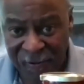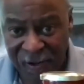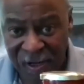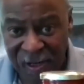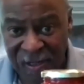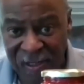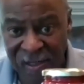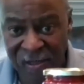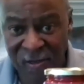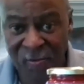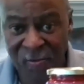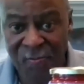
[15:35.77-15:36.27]
a
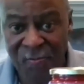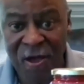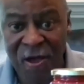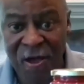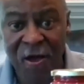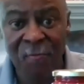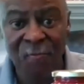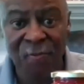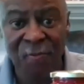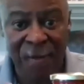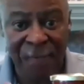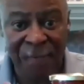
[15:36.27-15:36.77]
little
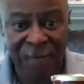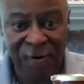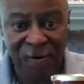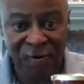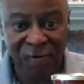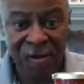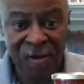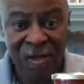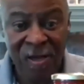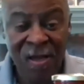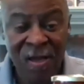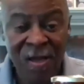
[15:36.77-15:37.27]
bell pepper
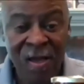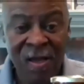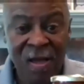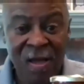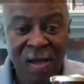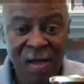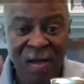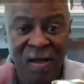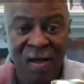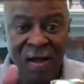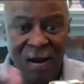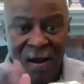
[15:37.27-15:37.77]

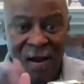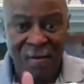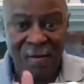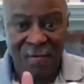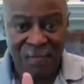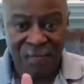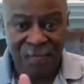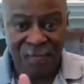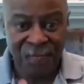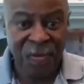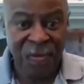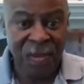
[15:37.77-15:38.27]
cut
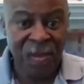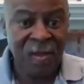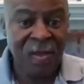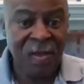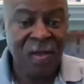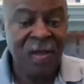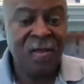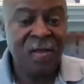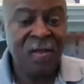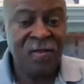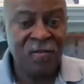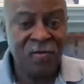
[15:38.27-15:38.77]
up.
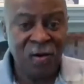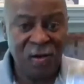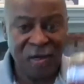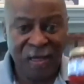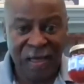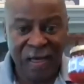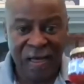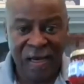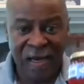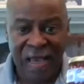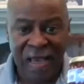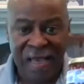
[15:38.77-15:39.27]
So
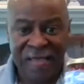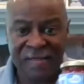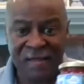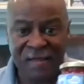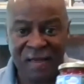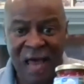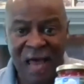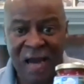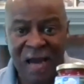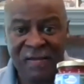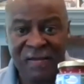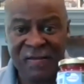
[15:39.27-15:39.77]
again, it has a
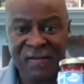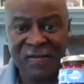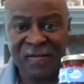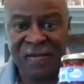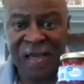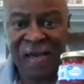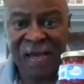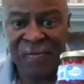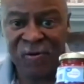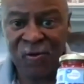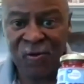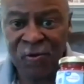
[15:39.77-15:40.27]
lot of the
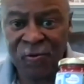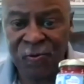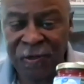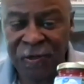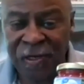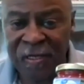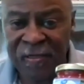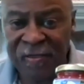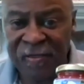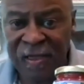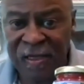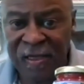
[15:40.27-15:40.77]
same
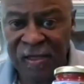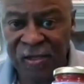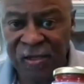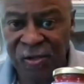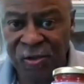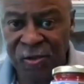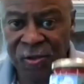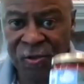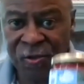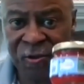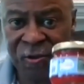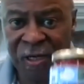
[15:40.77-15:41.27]
nutrients as
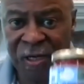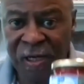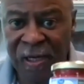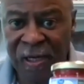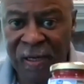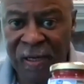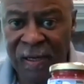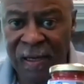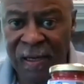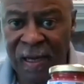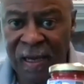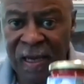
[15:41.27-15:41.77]
your
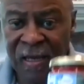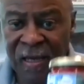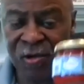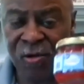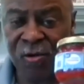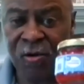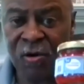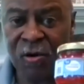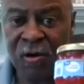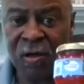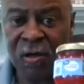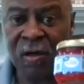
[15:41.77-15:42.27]
green and
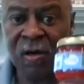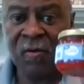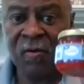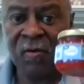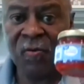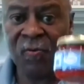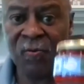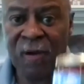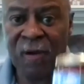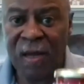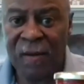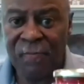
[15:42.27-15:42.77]
your
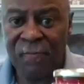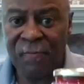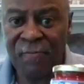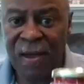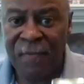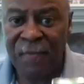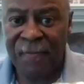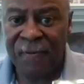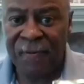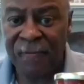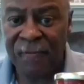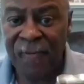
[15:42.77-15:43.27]
red
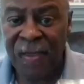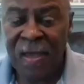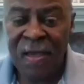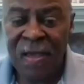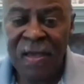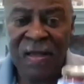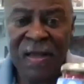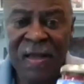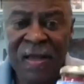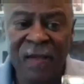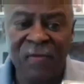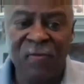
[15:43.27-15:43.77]
pepper.
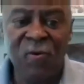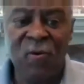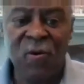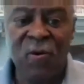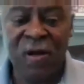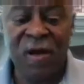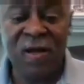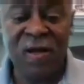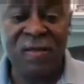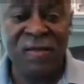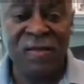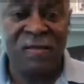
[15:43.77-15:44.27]
Now
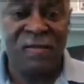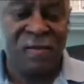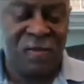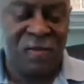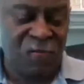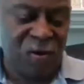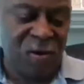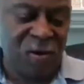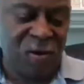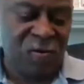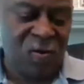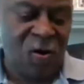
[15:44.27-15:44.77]

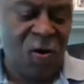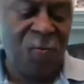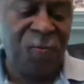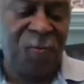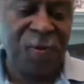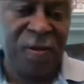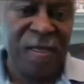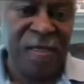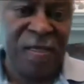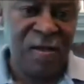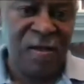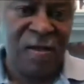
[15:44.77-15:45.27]
we'll open
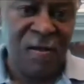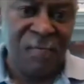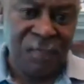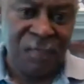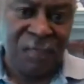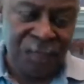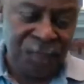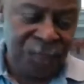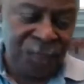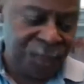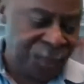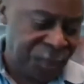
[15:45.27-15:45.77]
these
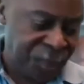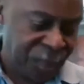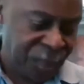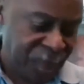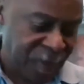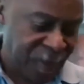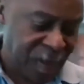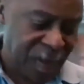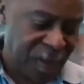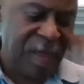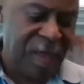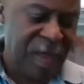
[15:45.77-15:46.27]
up,
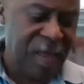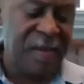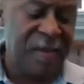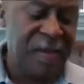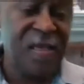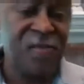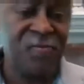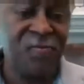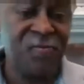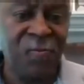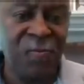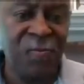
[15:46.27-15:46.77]
and
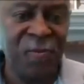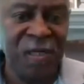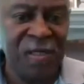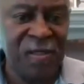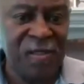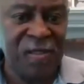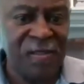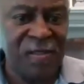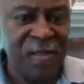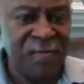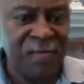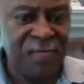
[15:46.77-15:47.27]
these will
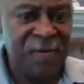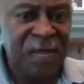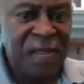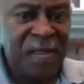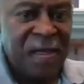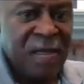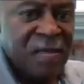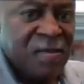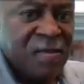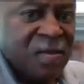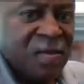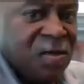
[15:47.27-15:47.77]
be dipped
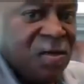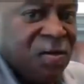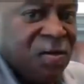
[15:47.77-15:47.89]
into